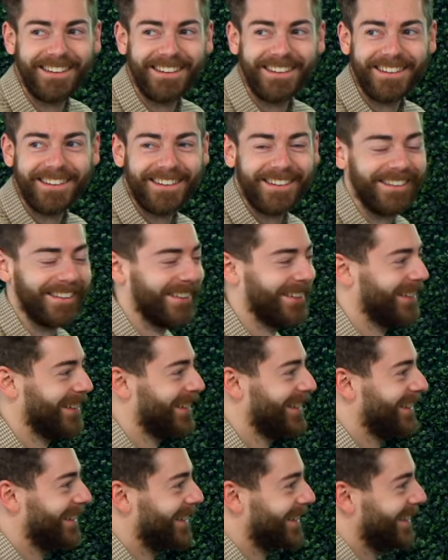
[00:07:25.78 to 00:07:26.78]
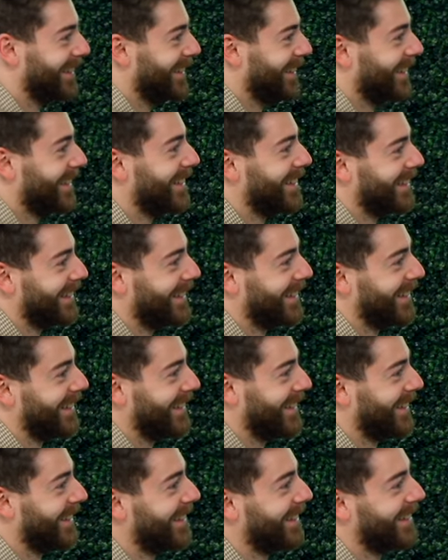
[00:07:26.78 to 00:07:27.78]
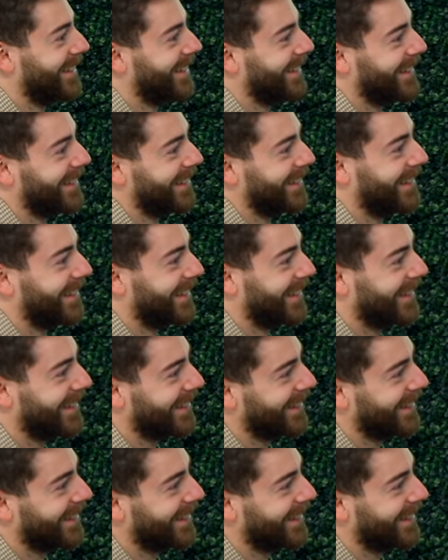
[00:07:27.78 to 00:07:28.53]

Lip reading: The person shown says nothing.